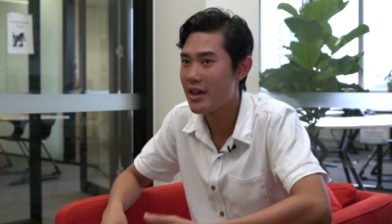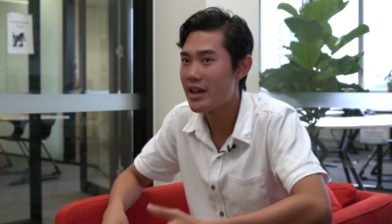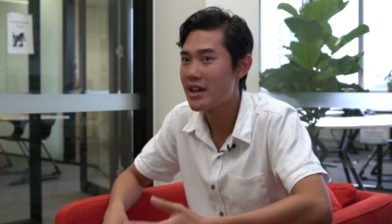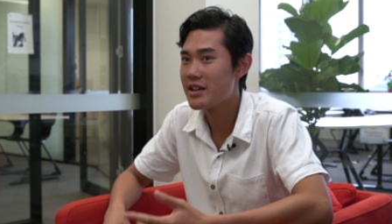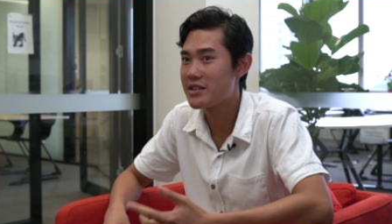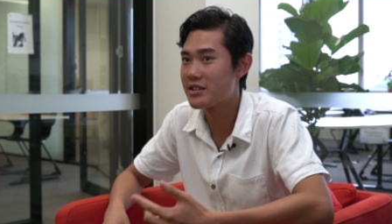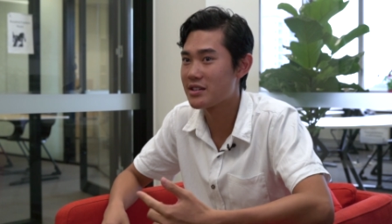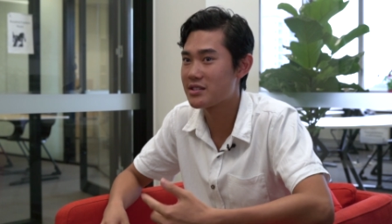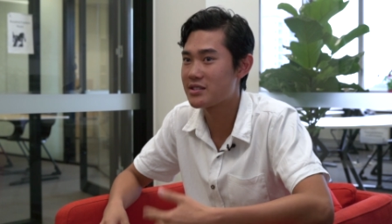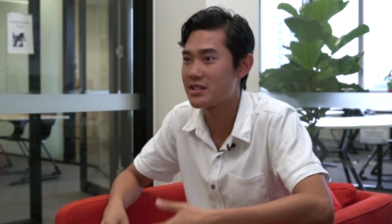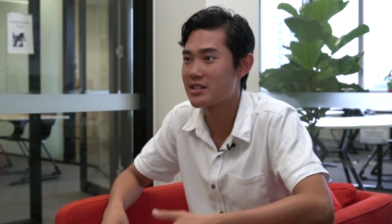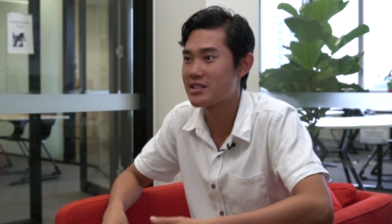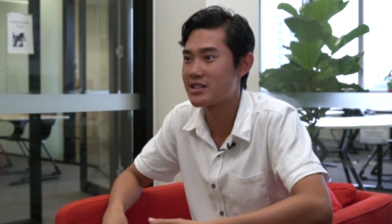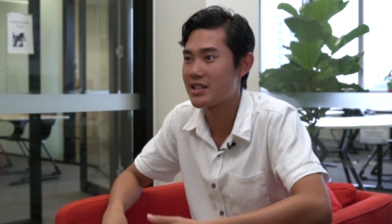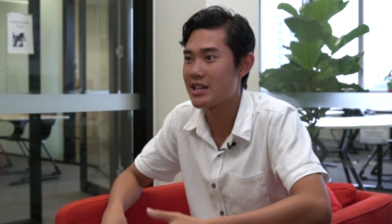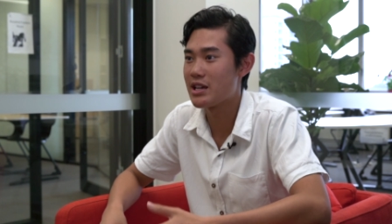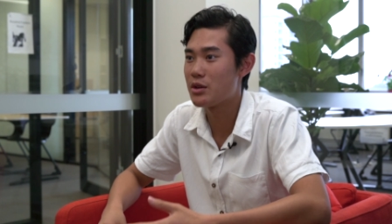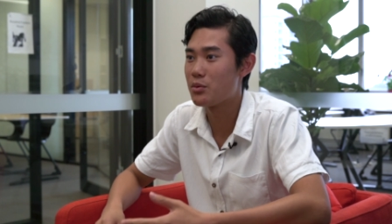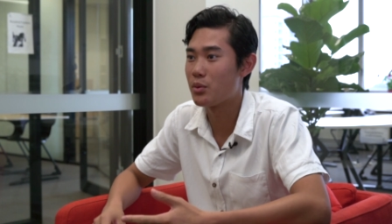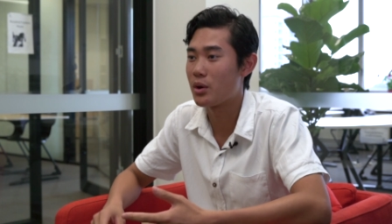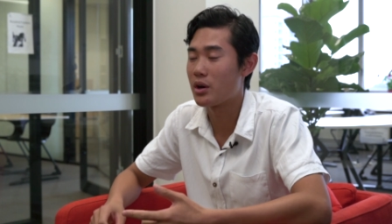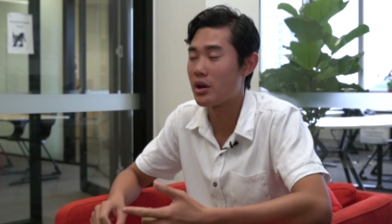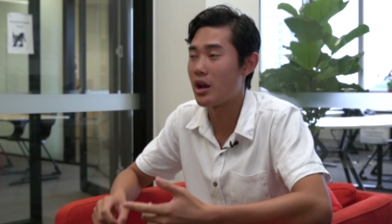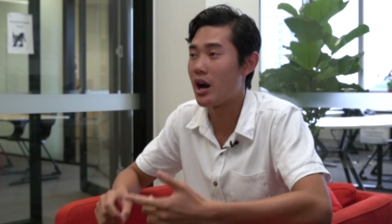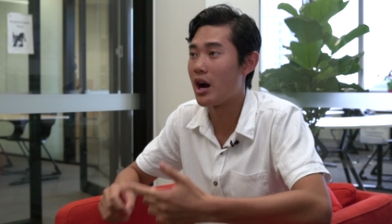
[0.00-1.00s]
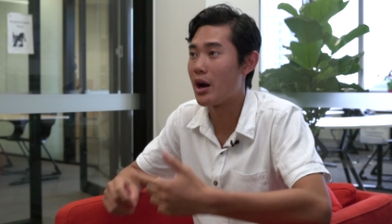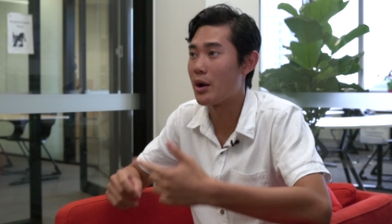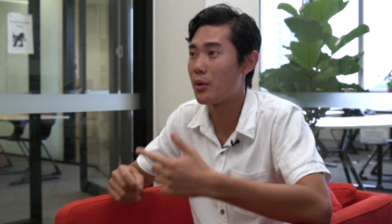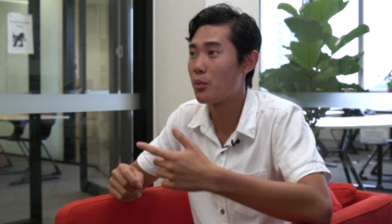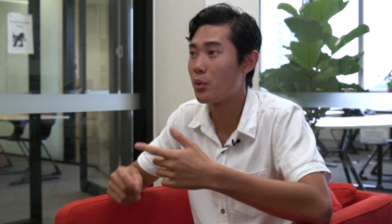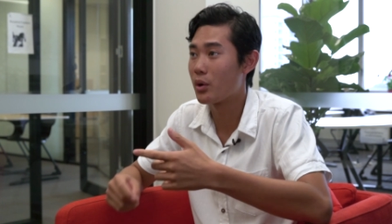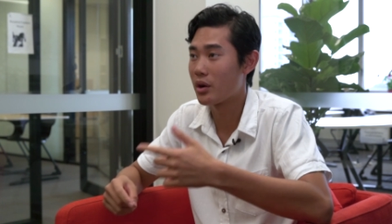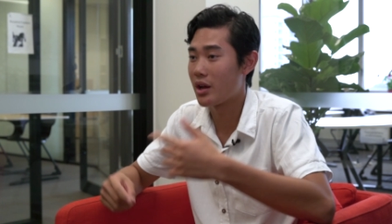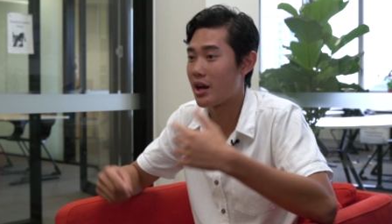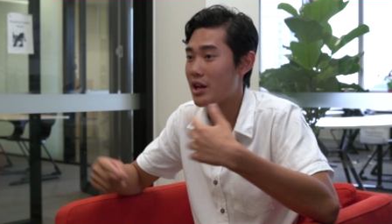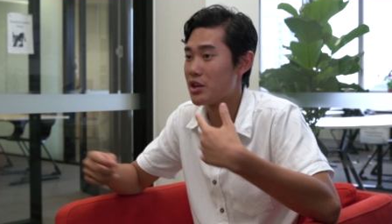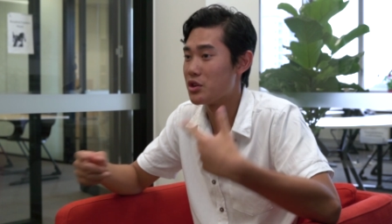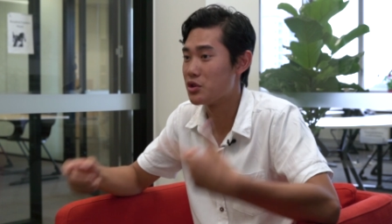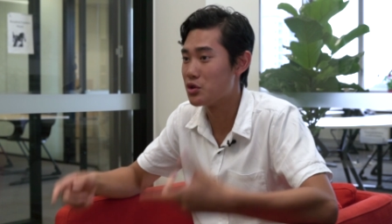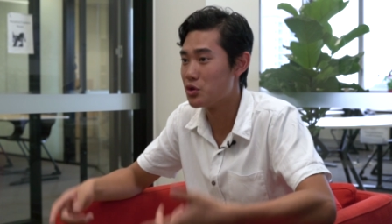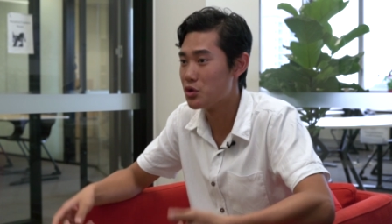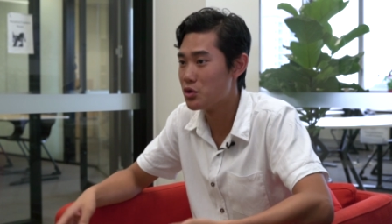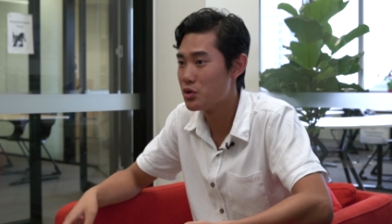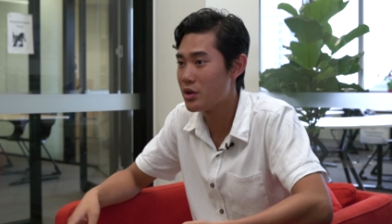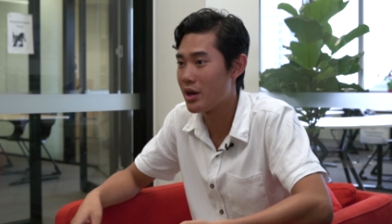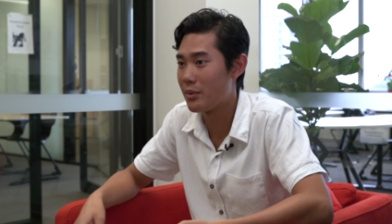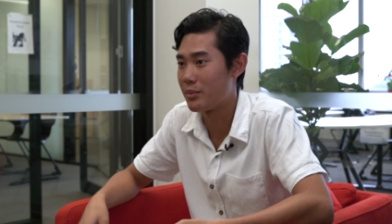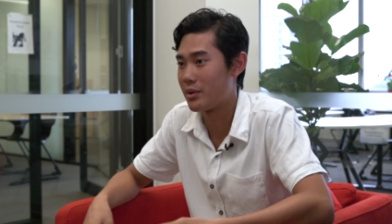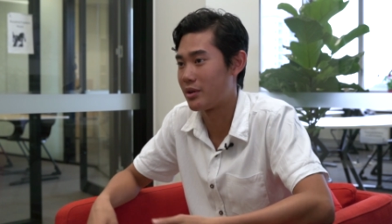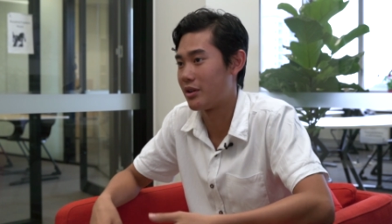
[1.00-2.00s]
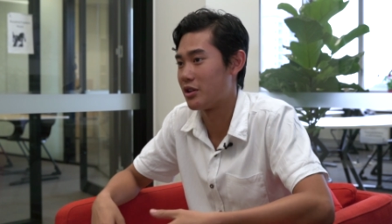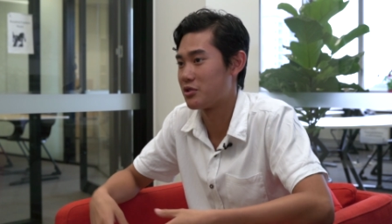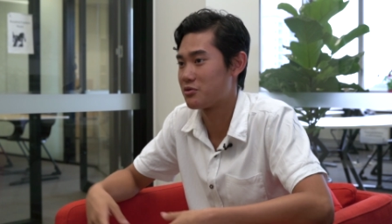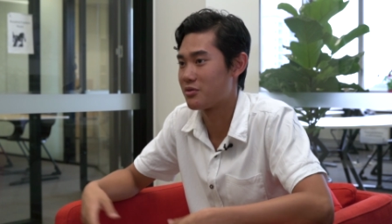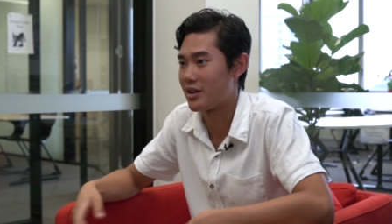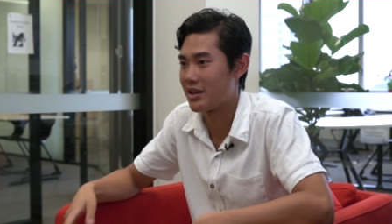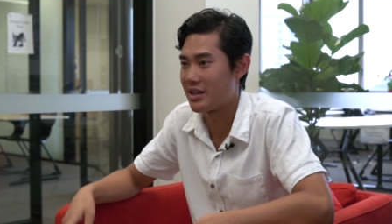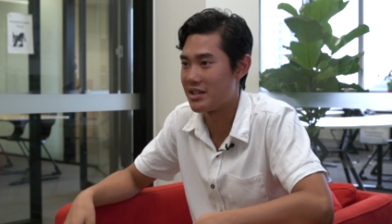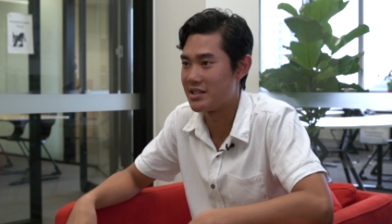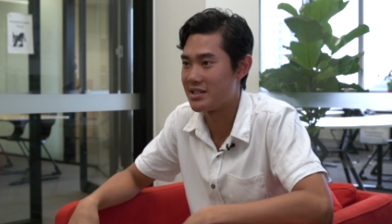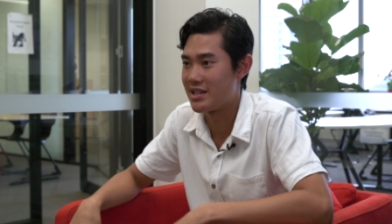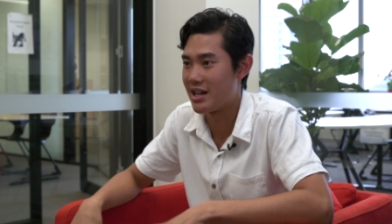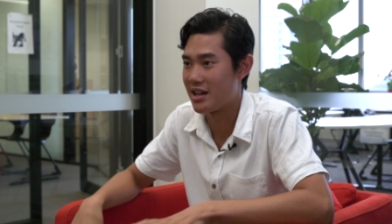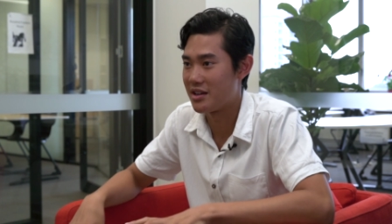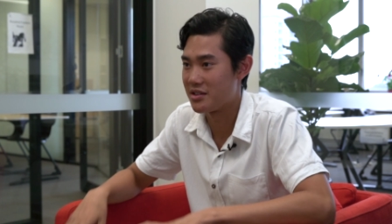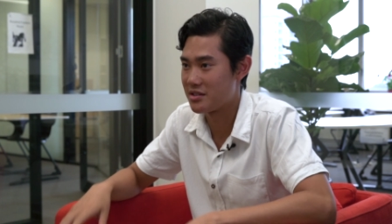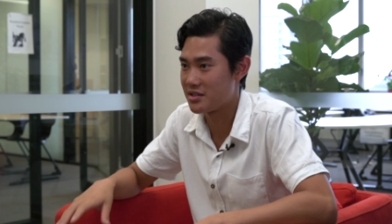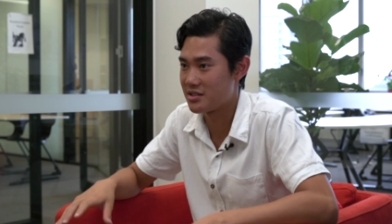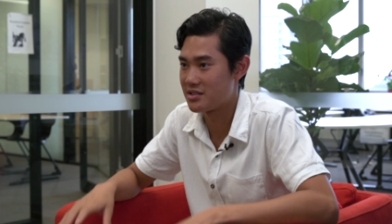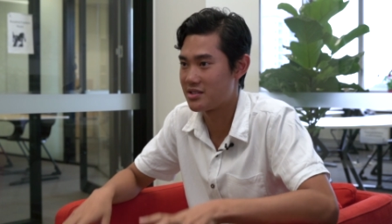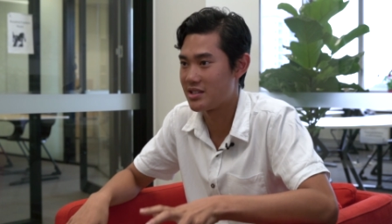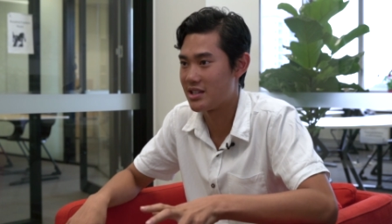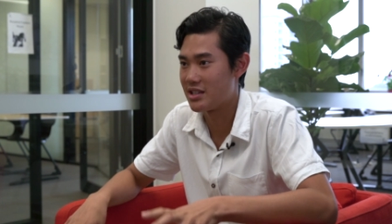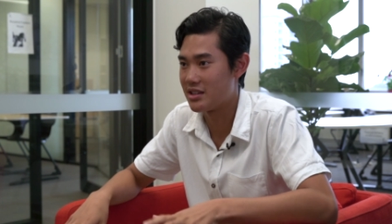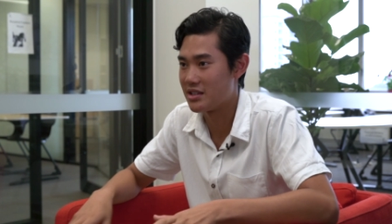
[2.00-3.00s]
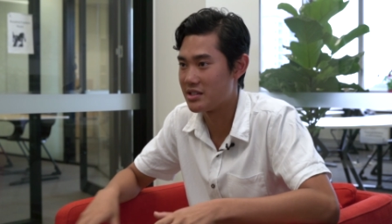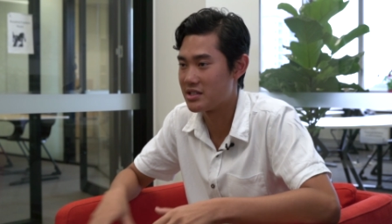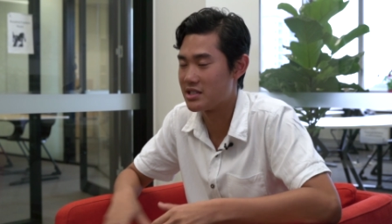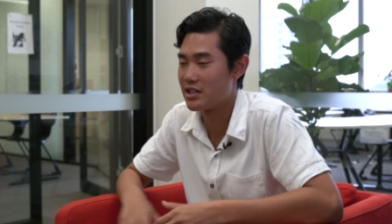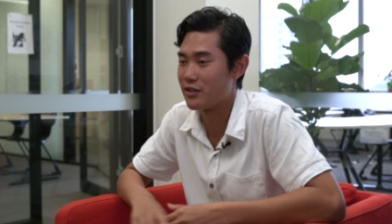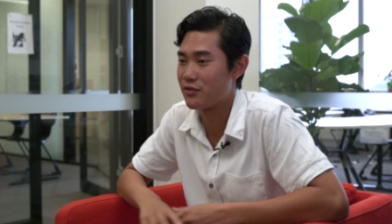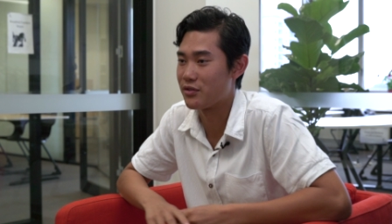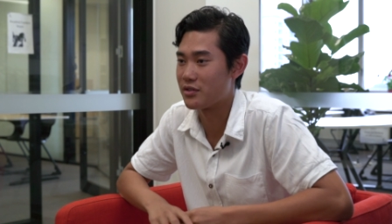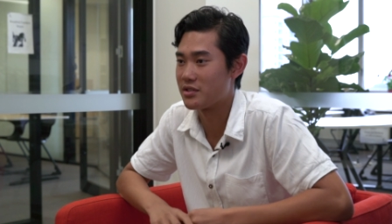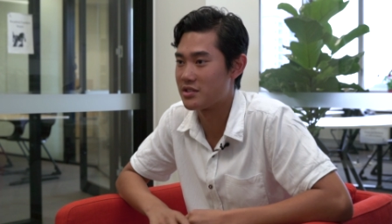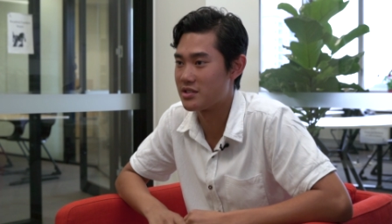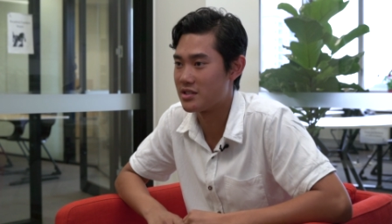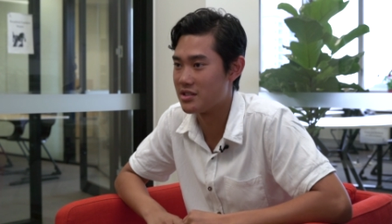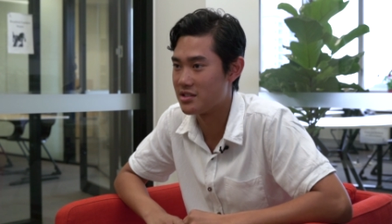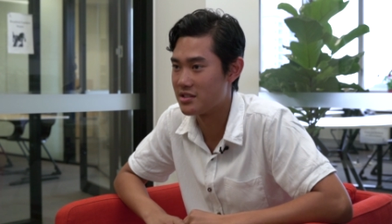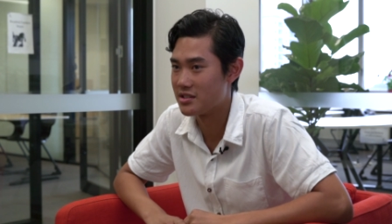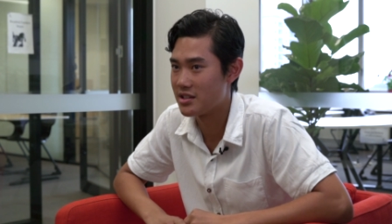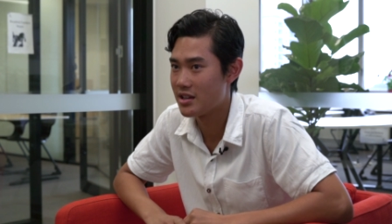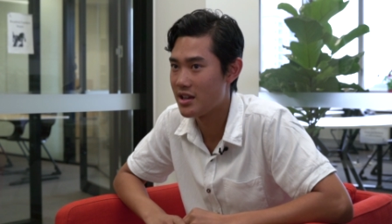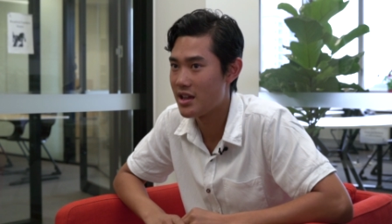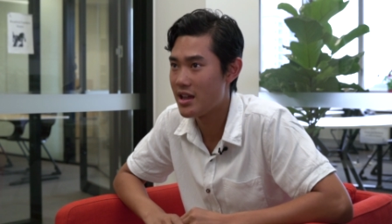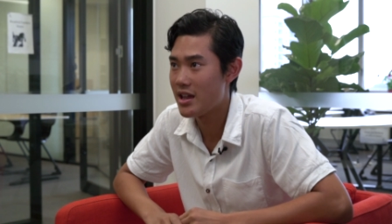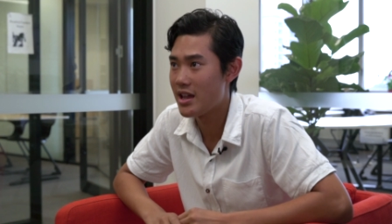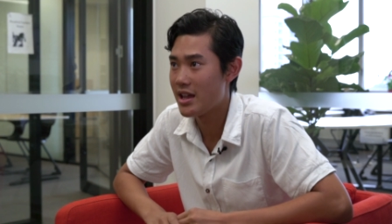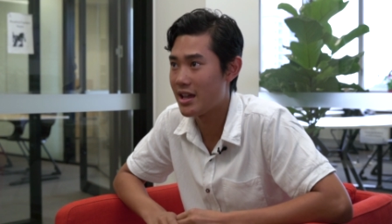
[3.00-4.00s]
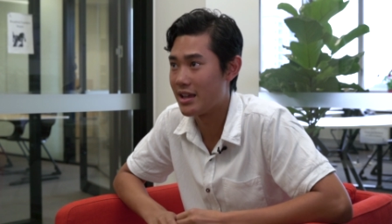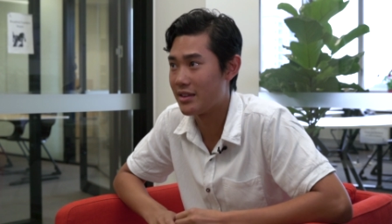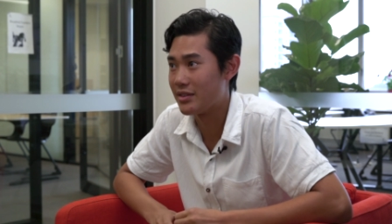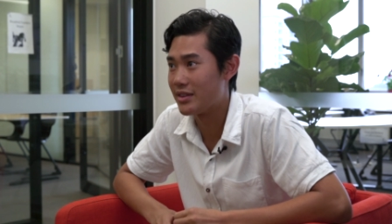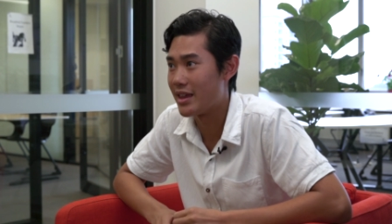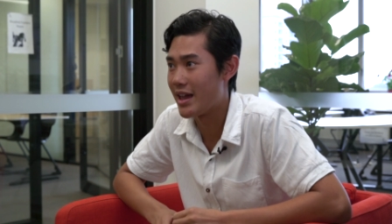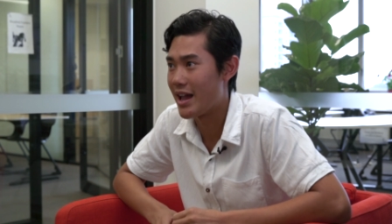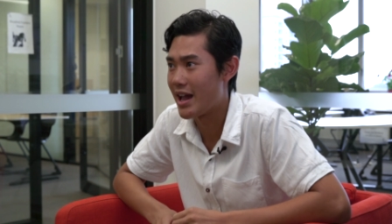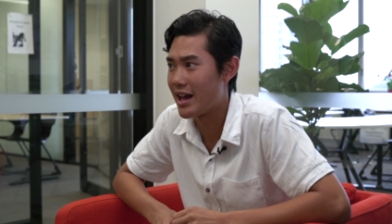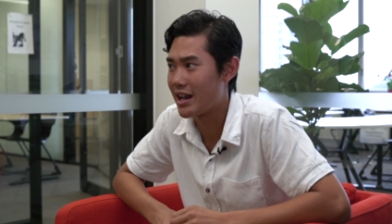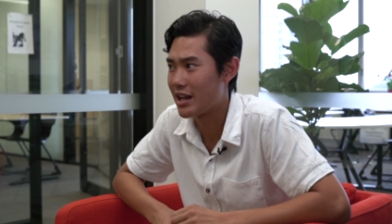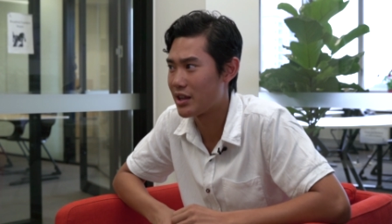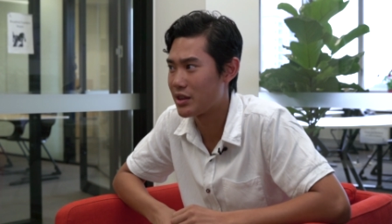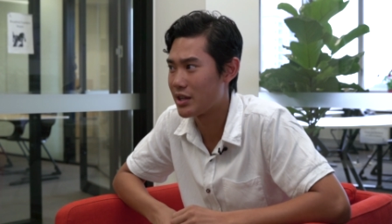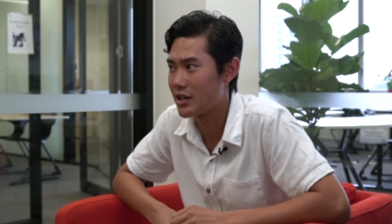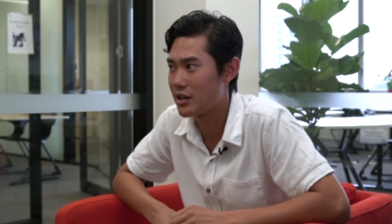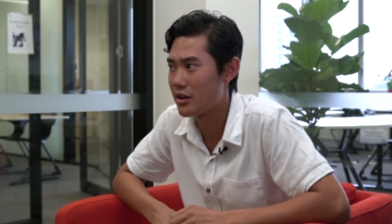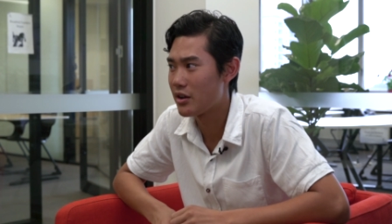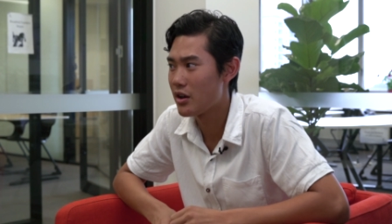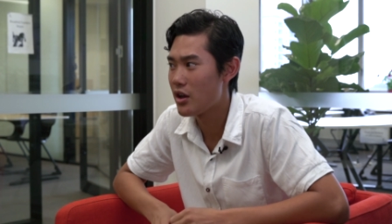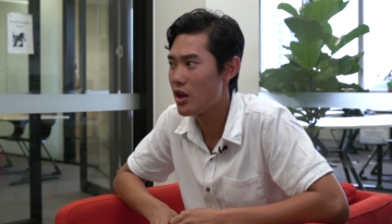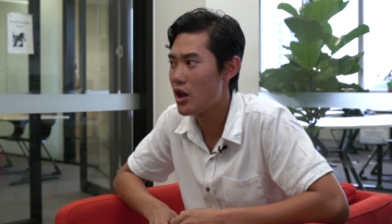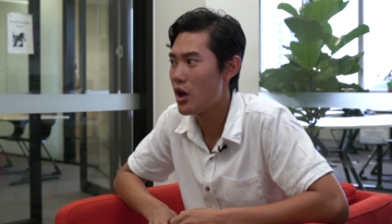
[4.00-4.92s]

just to see what I knew and when I was writing down, I just see the differences in there. And I think